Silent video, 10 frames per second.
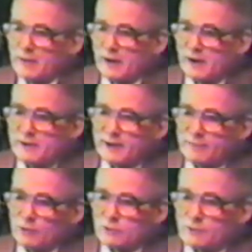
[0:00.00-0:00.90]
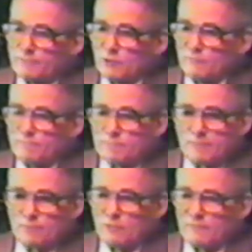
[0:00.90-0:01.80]
and he got a book to prove
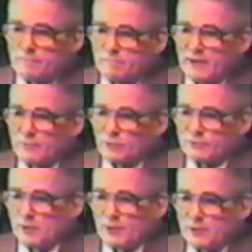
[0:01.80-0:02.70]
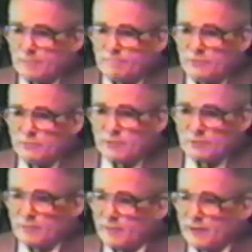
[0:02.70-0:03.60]
prove that man will turn into
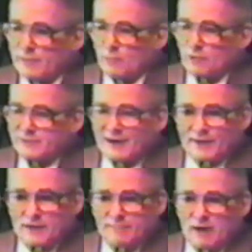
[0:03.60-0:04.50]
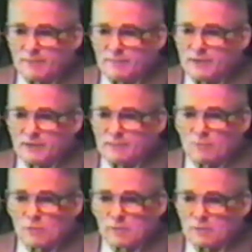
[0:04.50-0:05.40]
computers and they'll get immortality by being an
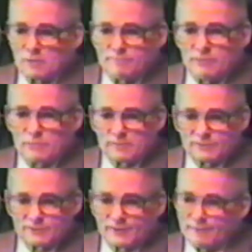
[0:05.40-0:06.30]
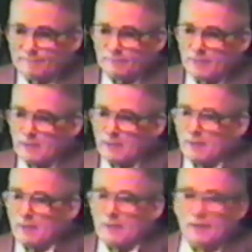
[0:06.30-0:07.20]
immortal computer machine.
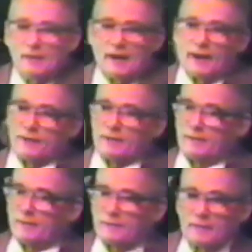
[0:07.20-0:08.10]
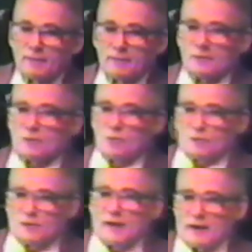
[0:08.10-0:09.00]
And uh, of
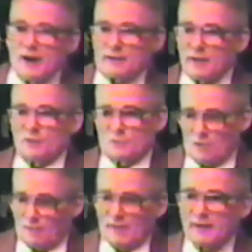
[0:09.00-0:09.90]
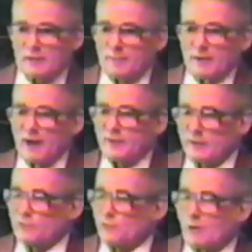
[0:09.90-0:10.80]
course, I, I guessed all that. I mean,
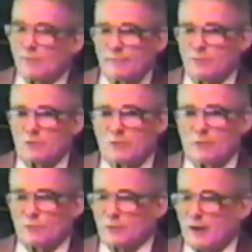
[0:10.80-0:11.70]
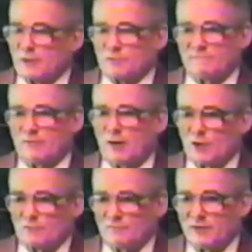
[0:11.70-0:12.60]
eight years ago, I wrote a book called Science and
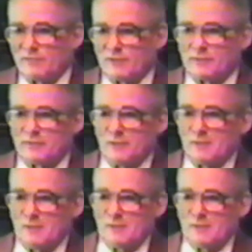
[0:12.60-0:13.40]
Philosophy, and then.